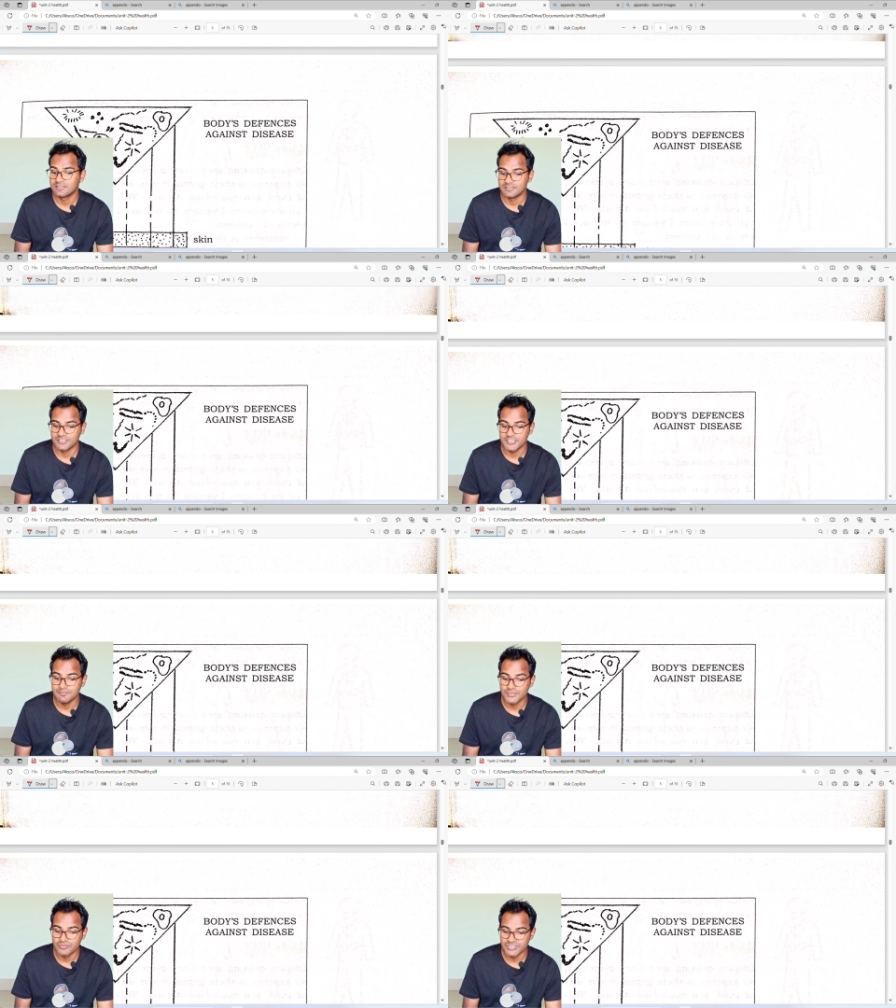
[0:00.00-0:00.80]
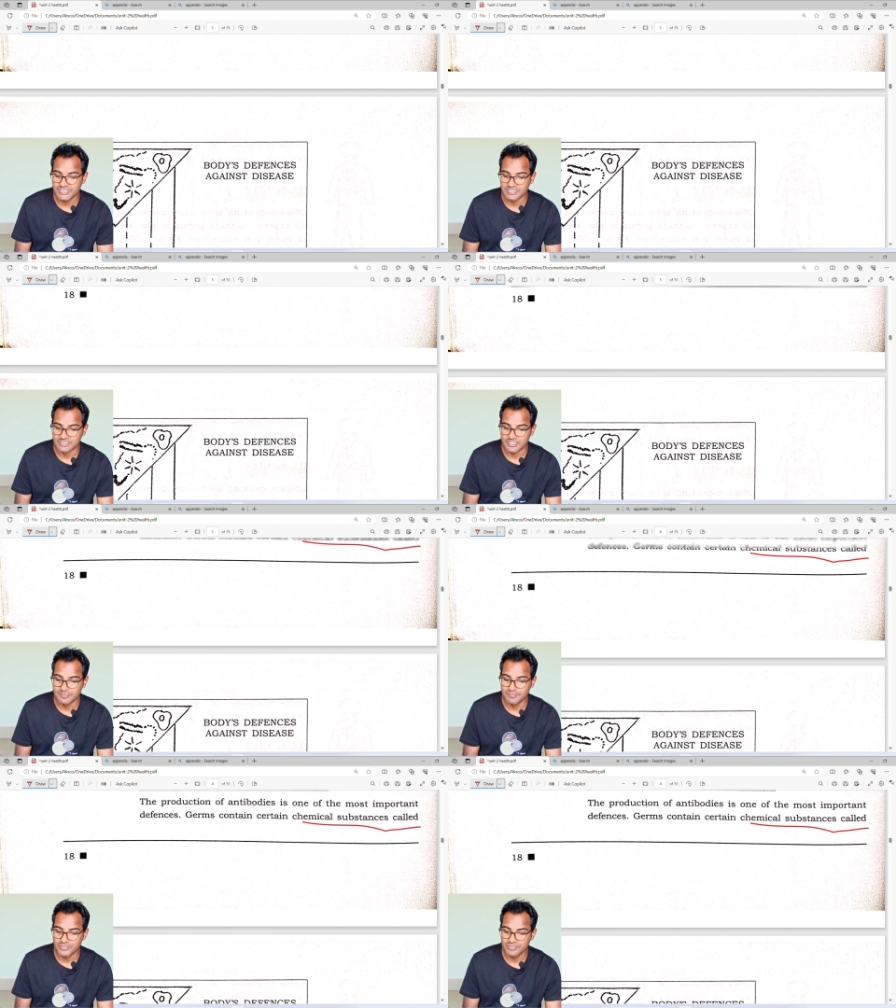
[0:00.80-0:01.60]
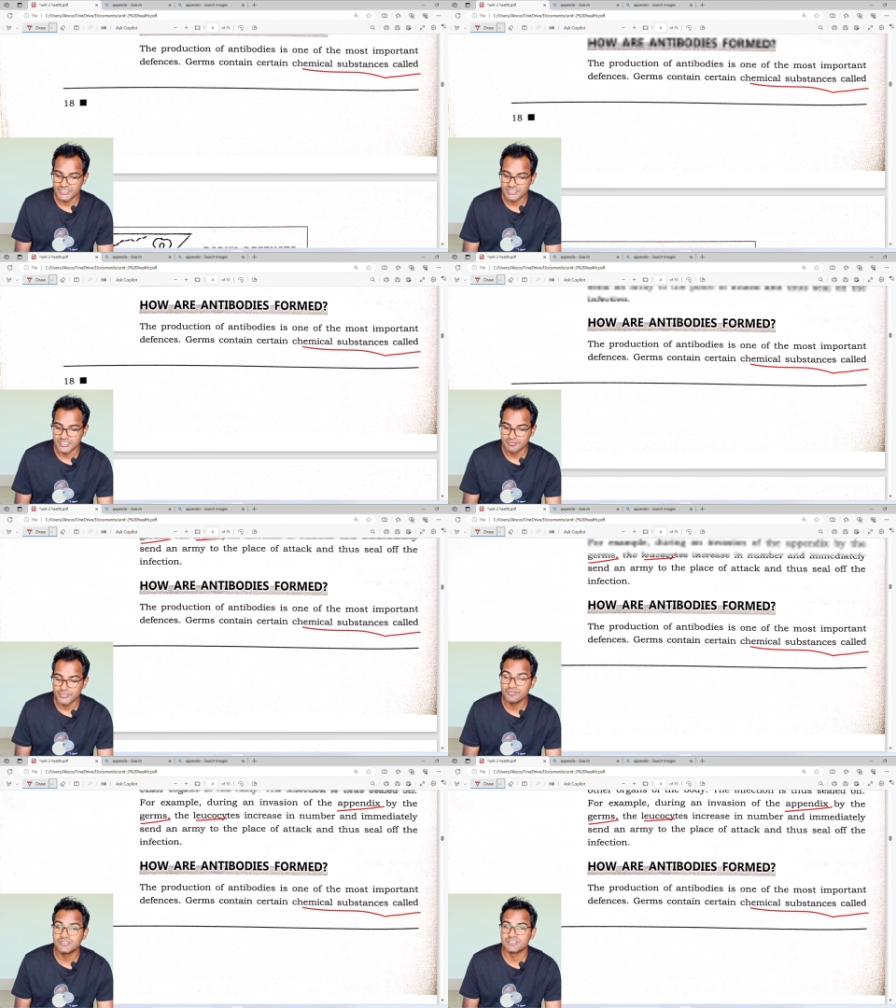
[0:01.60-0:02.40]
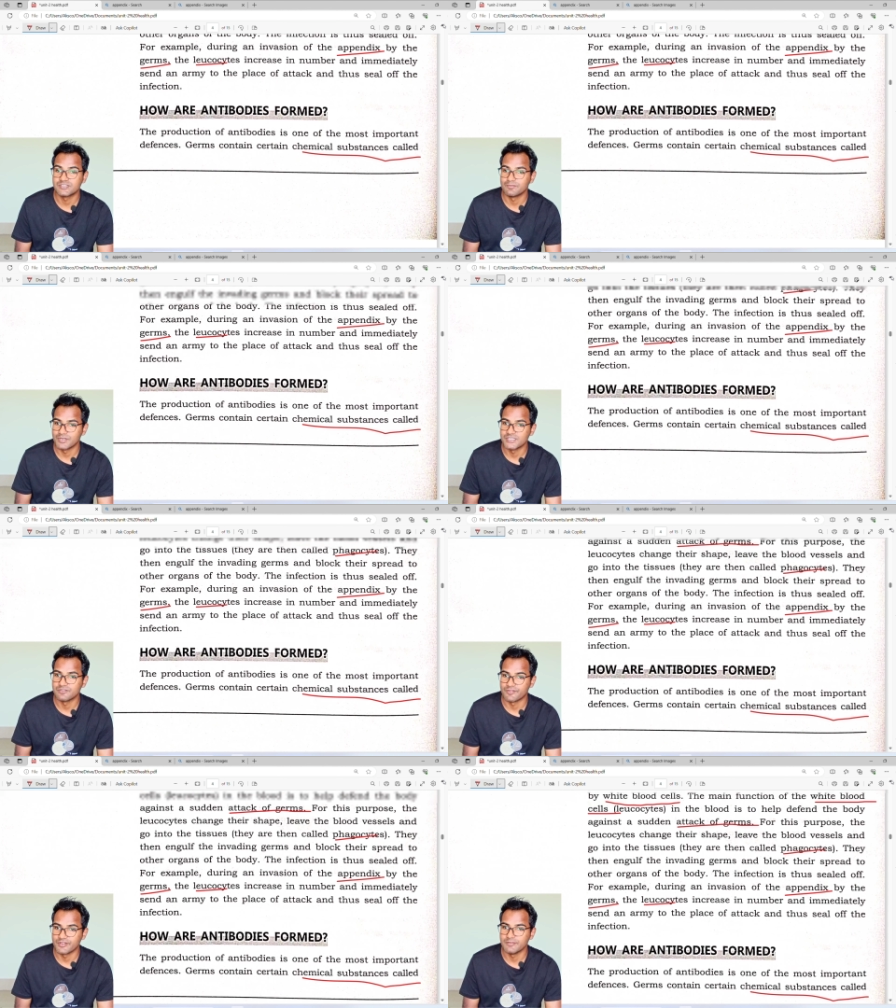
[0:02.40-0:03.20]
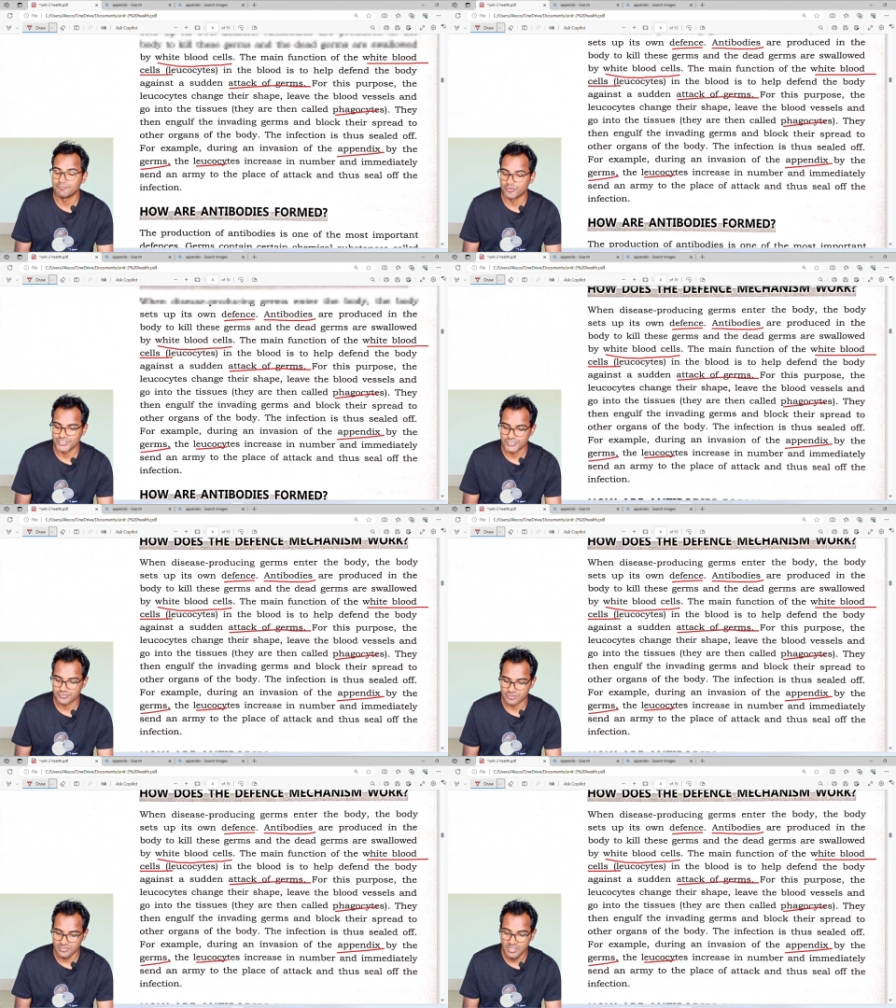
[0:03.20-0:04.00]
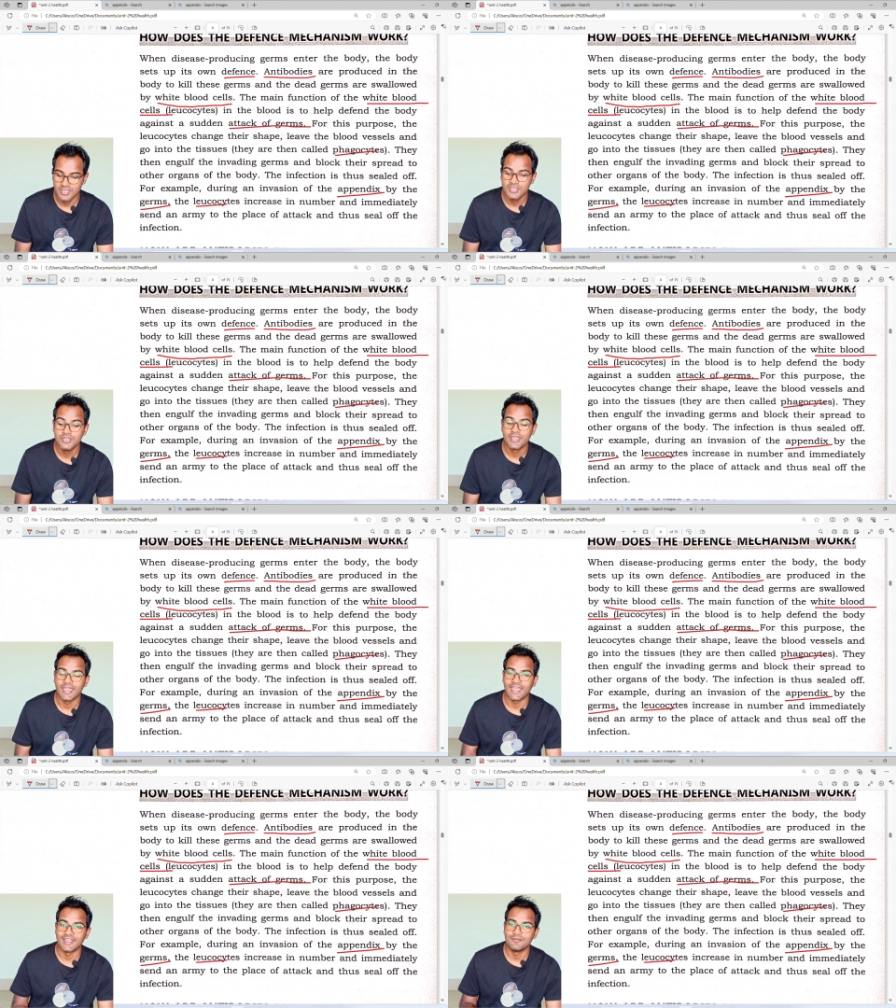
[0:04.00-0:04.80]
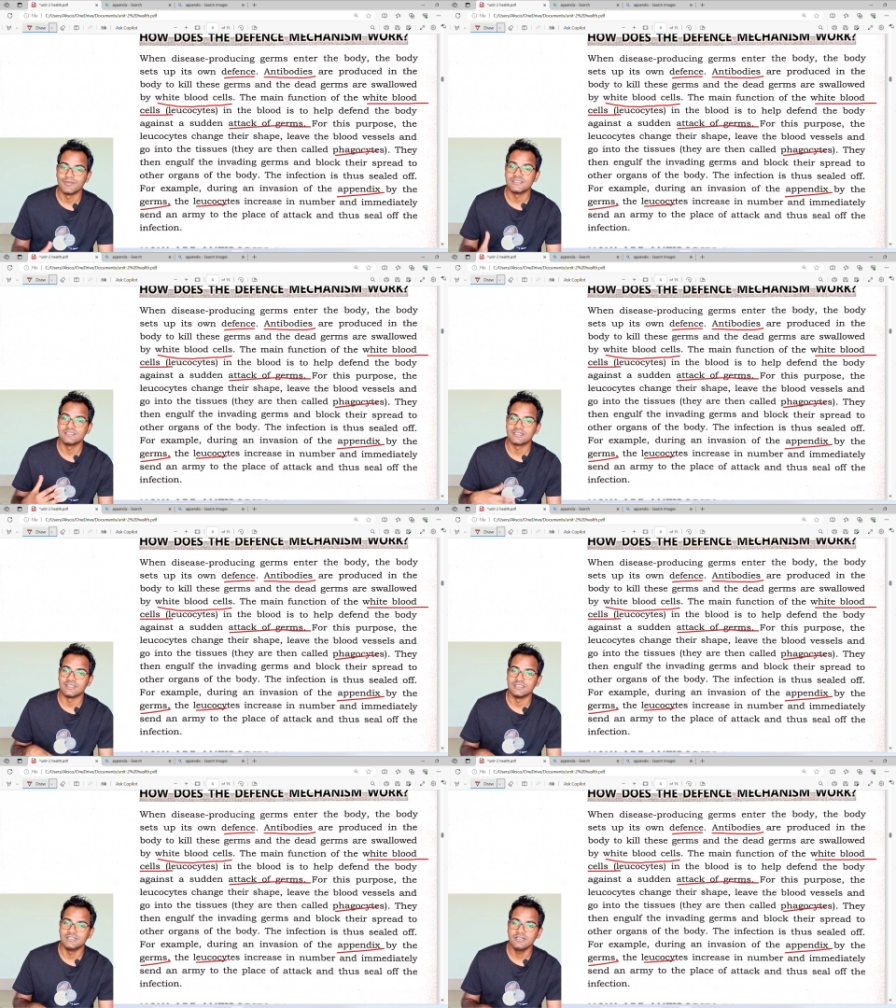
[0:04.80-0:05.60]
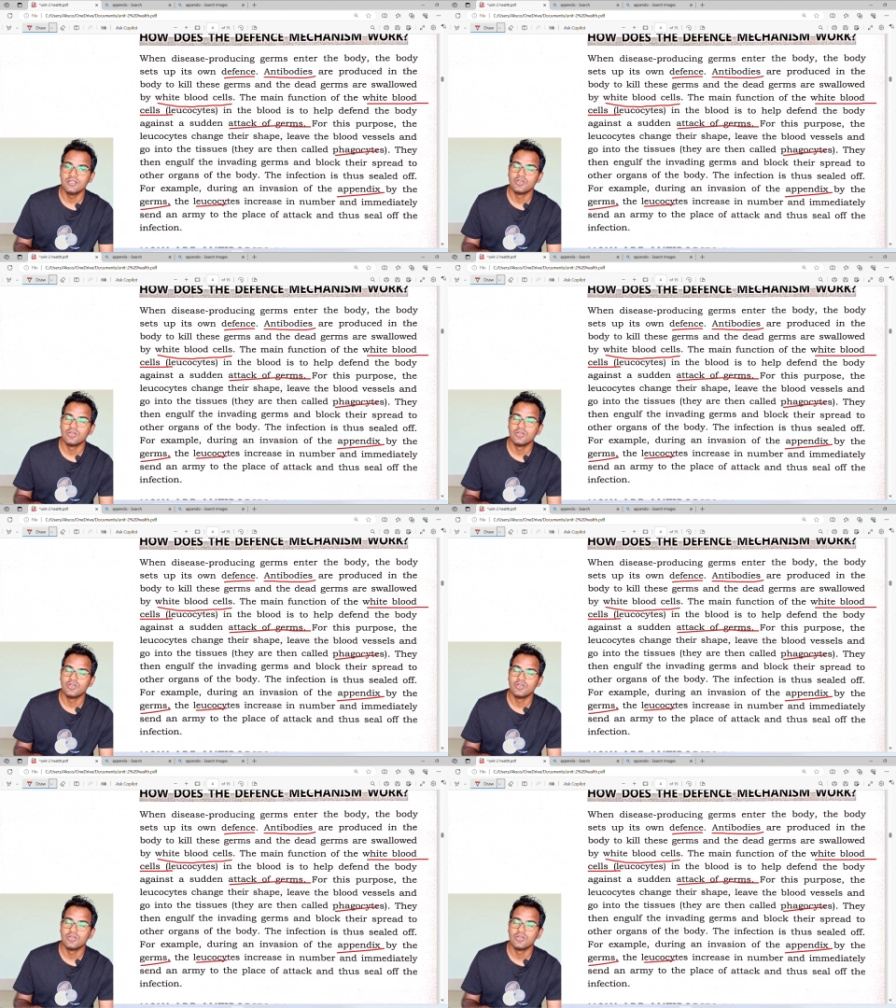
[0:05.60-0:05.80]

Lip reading: The immune system plays a very important role, and basically the